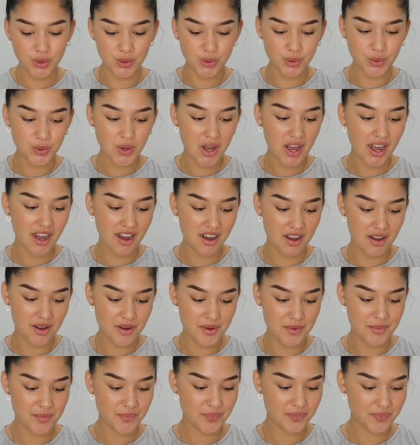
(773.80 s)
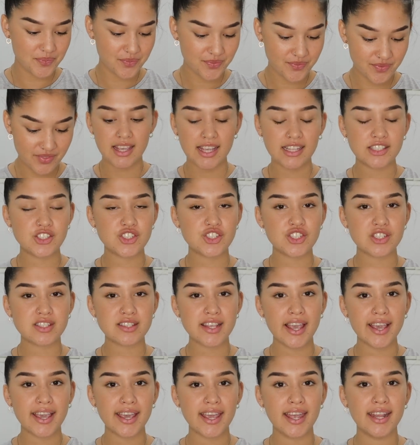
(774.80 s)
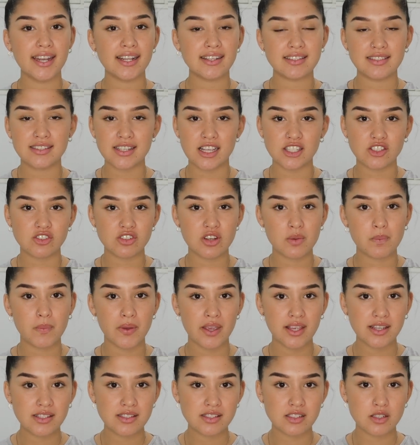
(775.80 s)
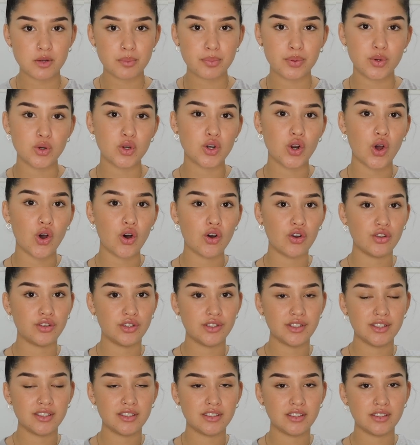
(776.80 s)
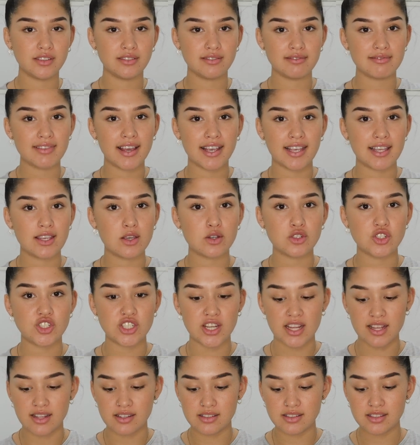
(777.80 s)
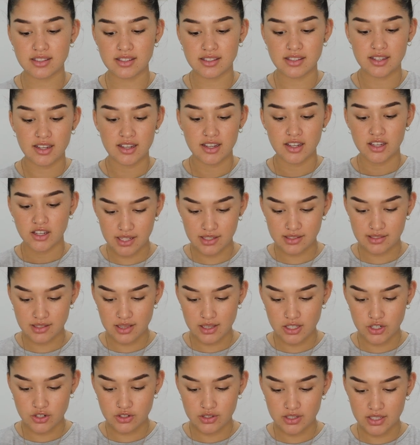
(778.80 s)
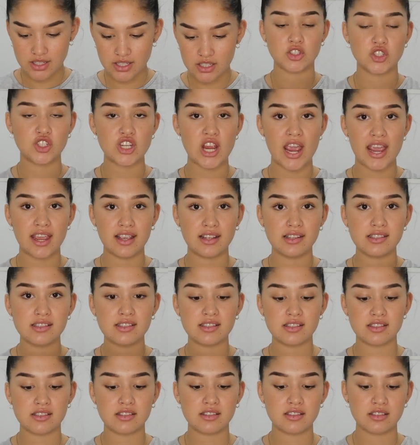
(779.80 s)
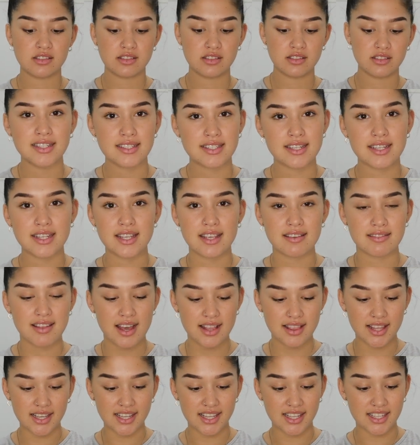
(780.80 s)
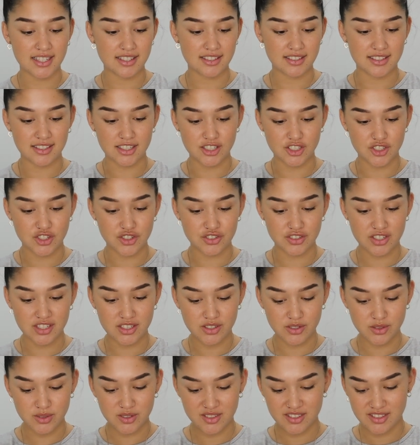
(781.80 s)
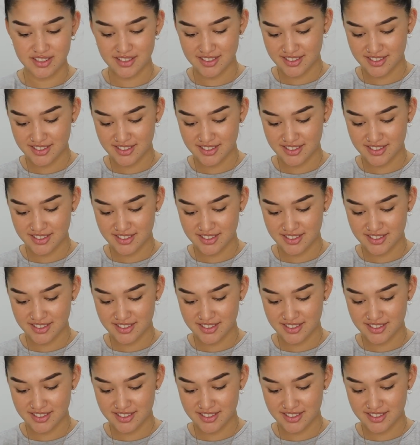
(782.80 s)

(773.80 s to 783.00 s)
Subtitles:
cool. It's just like an accessory piece to put on like your jeans. It is literally chains to give that like industrial